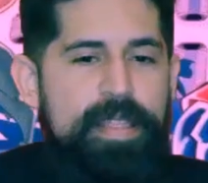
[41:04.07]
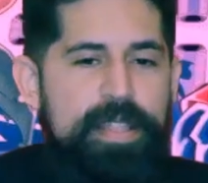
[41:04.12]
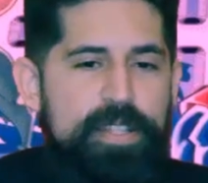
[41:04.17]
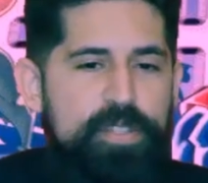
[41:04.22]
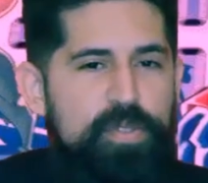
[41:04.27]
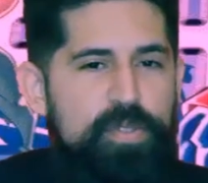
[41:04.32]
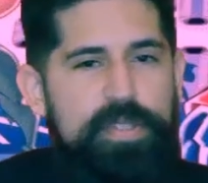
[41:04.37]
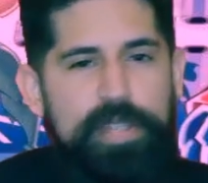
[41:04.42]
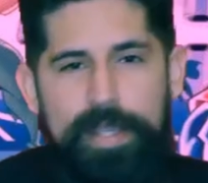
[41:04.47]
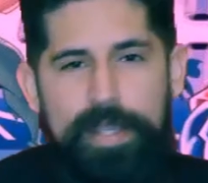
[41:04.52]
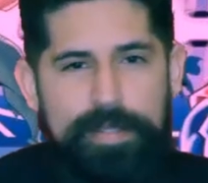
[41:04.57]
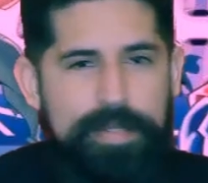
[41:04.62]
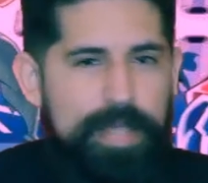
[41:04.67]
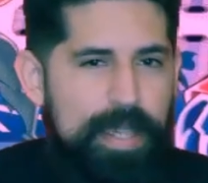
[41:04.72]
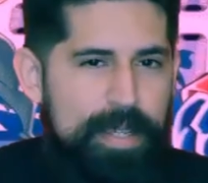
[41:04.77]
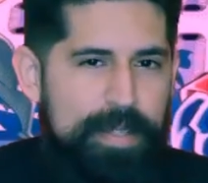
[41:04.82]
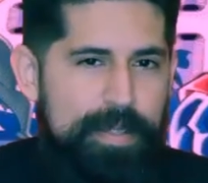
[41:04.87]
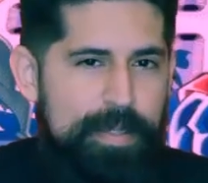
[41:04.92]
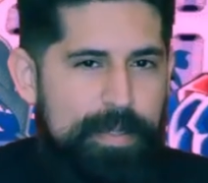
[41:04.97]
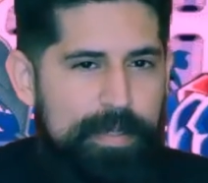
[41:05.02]
this was like
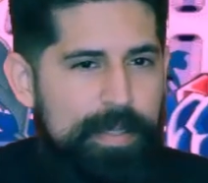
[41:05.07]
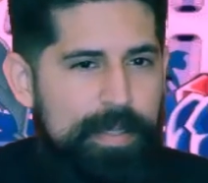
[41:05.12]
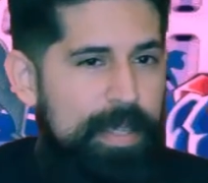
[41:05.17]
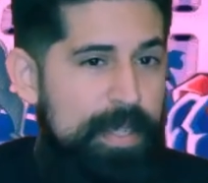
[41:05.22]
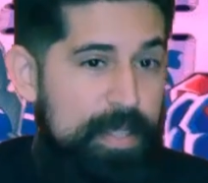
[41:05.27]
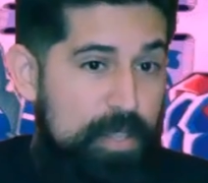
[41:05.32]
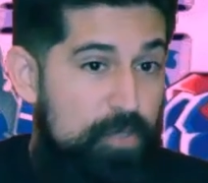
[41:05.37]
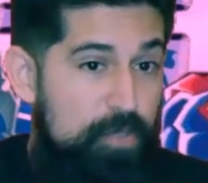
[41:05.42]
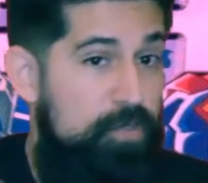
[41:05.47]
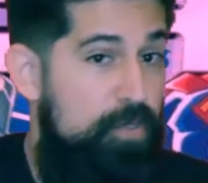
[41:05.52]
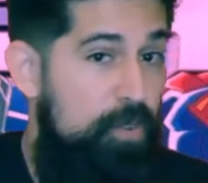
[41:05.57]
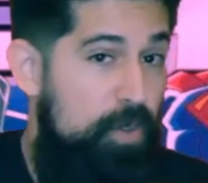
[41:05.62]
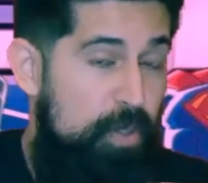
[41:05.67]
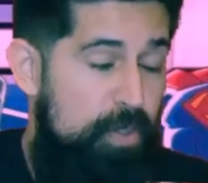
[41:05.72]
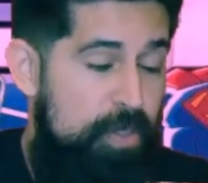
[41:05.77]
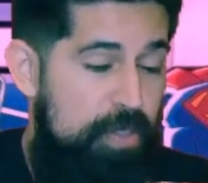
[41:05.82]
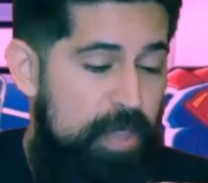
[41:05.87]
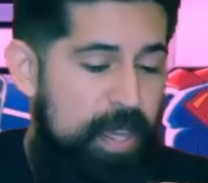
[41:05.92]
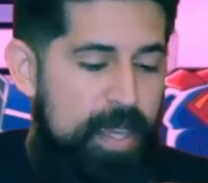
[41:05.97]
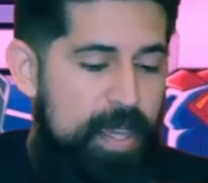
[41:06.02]
technically like the full
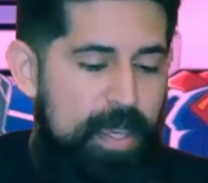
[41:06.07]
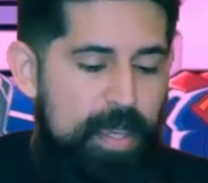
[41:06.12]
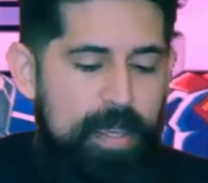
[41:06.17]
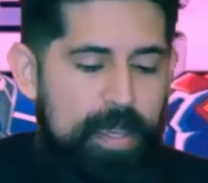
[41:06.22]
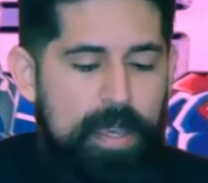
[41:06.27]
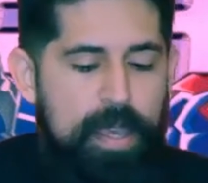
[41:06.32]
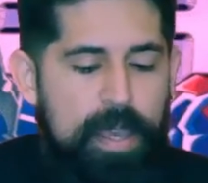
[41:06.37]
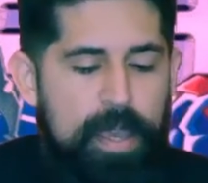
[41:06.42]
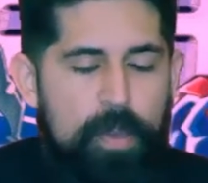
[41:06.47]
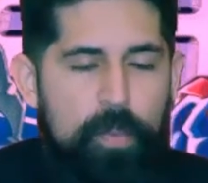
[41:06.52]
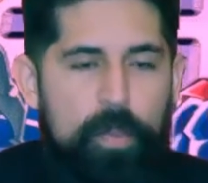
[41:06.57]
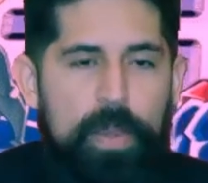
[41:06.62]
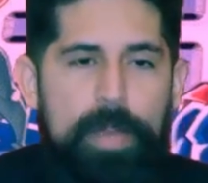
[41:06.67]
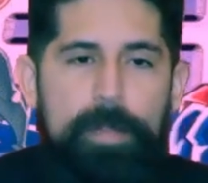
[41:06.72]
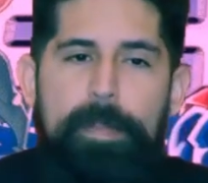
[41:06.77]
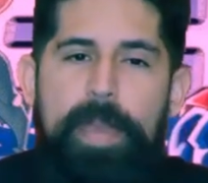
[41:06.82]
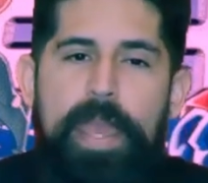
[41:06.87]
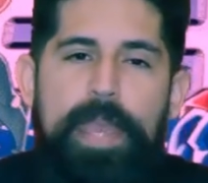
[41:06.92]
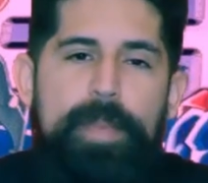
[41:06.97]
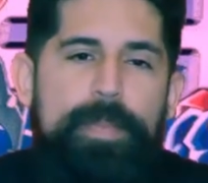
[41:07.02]
thing. We
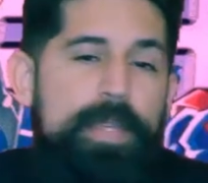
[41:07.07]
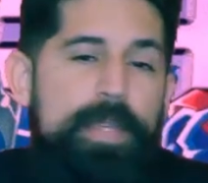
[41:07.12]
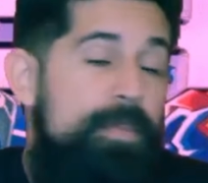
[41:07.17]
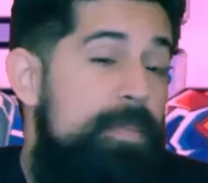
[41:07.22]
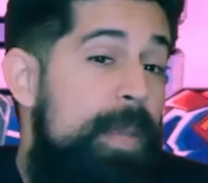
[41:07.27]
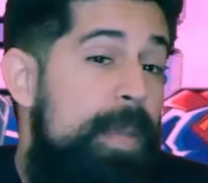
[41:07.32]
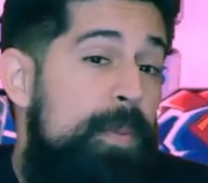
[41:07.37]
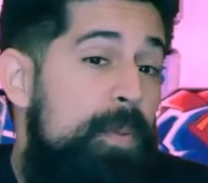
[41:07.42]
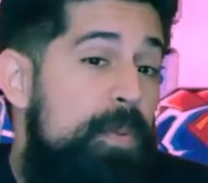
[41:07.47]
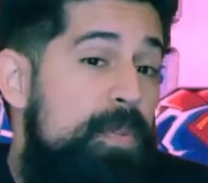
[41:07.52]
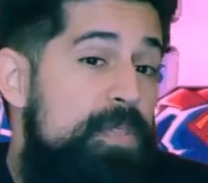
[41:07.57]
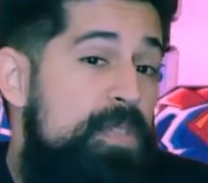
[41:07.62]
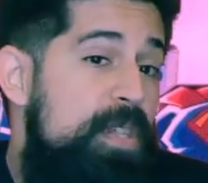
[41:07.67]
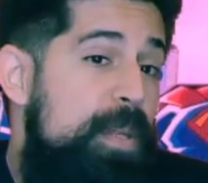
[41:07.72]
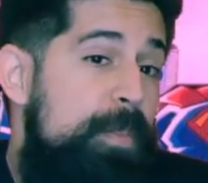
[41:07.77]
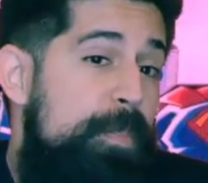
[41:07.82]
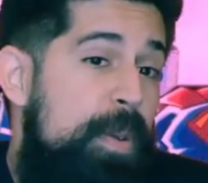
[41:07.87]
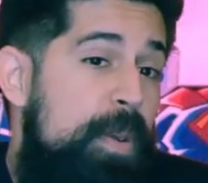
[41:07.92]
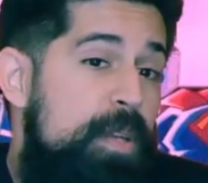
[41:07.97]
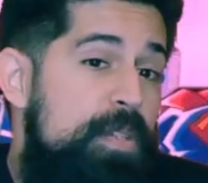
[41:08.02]
maybe we'll see a
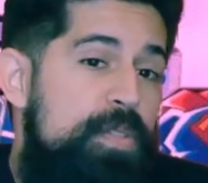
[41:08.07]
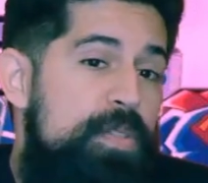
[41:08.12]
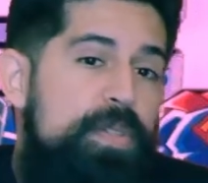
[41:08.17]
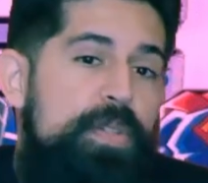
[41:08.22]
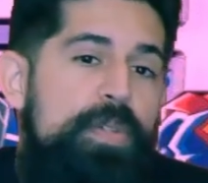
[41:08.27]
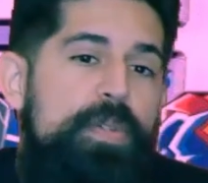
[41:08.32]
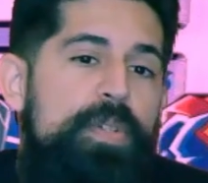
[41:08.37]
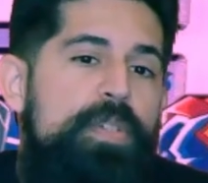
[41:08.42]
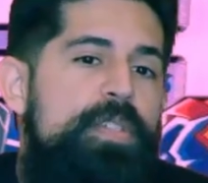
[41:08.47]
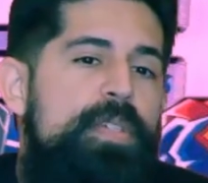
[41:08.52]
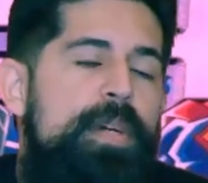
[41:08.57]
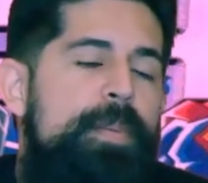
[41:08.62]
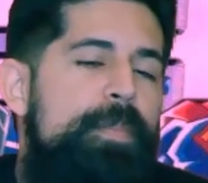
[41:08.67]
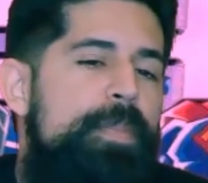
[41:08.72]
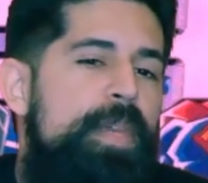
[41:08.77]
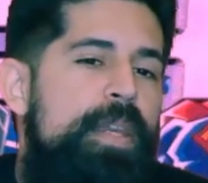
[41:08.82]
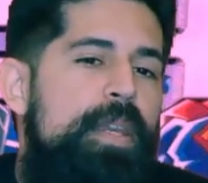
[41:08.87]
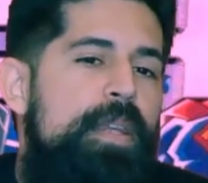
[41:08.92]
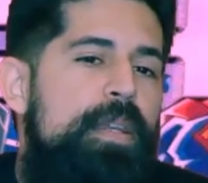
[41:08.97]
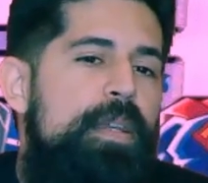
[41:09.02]
part 2 or
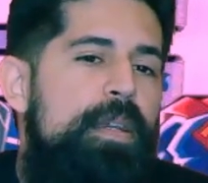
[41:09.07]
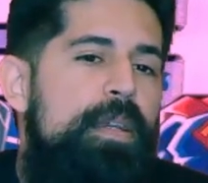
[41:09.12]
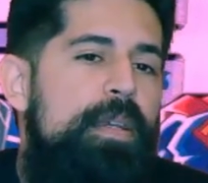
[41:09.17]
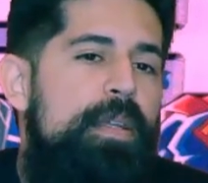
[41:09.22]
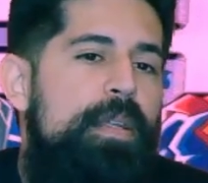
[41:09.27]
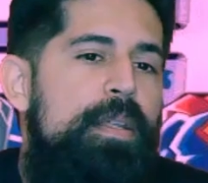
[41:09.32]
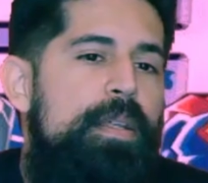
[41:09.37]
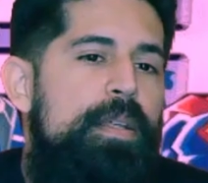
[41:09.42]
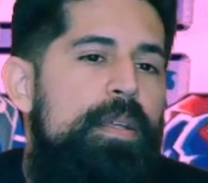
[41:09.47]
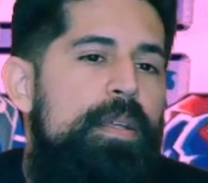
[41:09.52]
something.